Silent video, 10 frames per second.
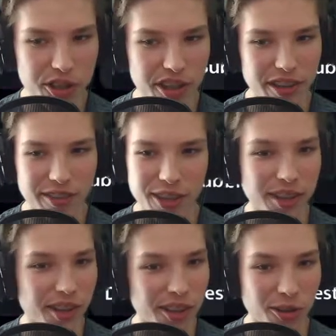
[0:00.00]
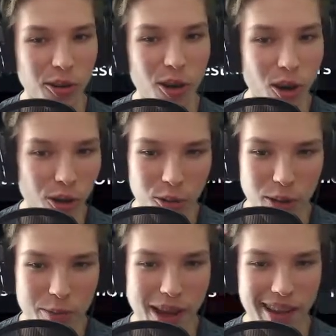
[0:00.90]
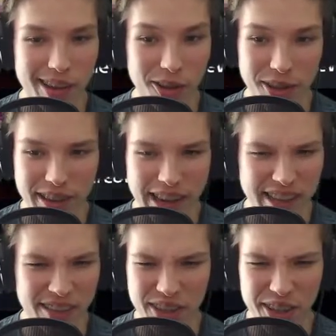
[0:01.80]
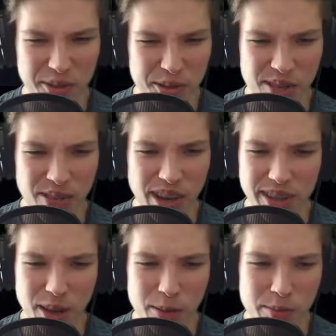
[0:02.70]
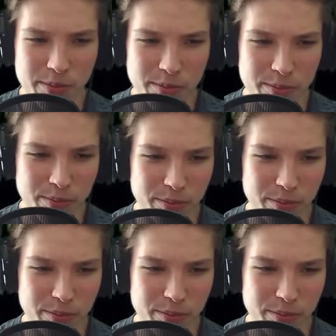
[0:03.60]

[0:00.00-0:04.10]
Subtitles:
which you have to scroll all the way past all these activities, which I find dumb.